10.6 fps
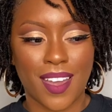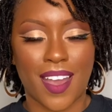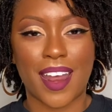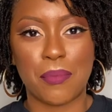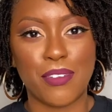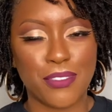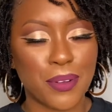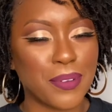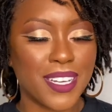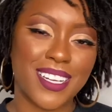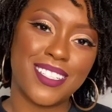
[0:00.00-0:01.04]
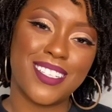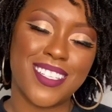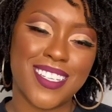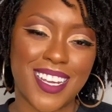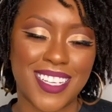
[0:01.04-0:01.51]
All right, before we get into
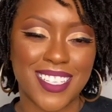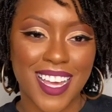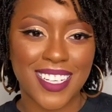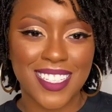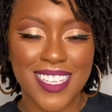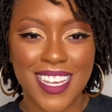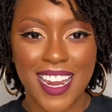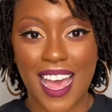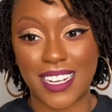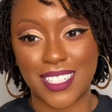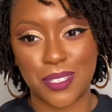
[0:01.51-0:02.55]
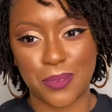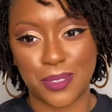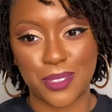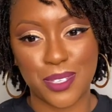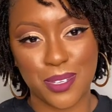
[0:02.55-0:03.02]
today's content, I just
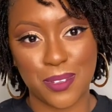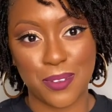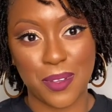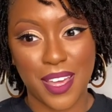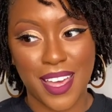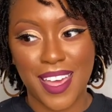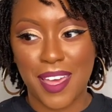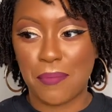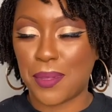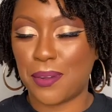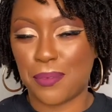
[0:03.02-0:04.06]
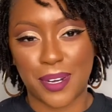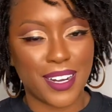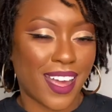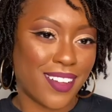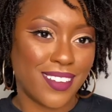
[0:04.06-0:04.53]
want to put word
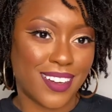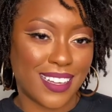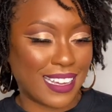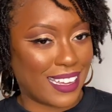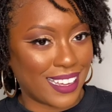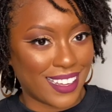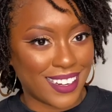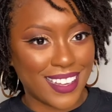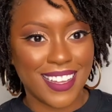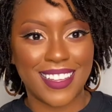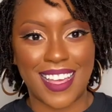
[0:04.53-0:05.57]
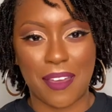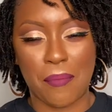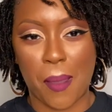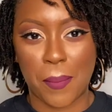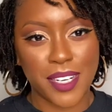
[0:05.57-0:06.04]
out again that
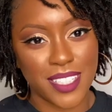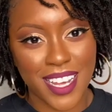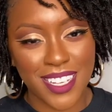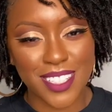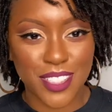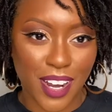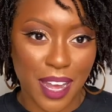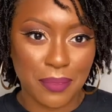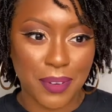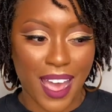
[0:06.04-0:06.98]
my merch has dropped.